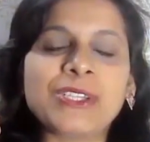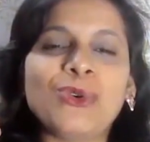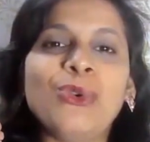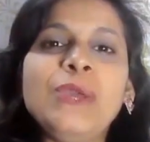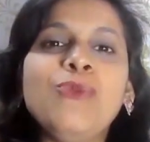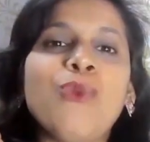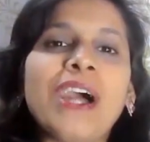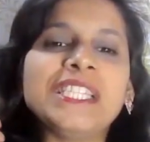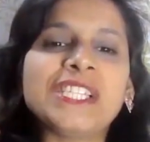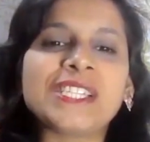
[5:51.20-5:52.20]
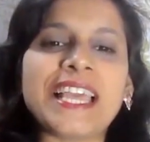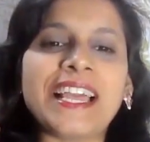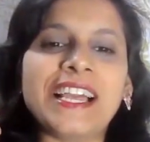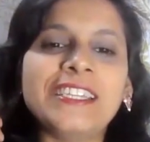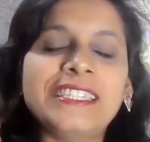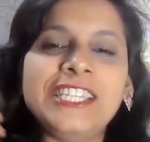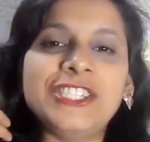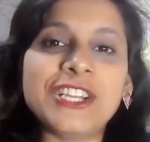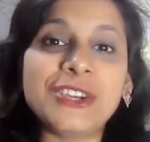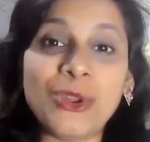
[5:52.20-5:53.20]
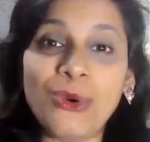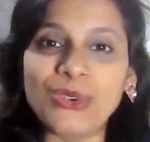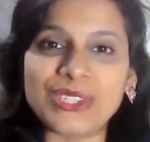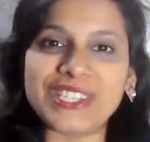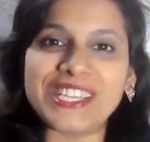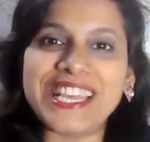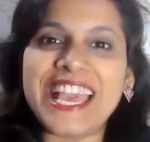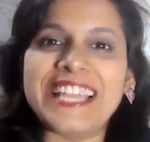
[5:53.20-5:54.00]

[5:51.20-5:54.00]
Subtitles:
Because only once a teacher knows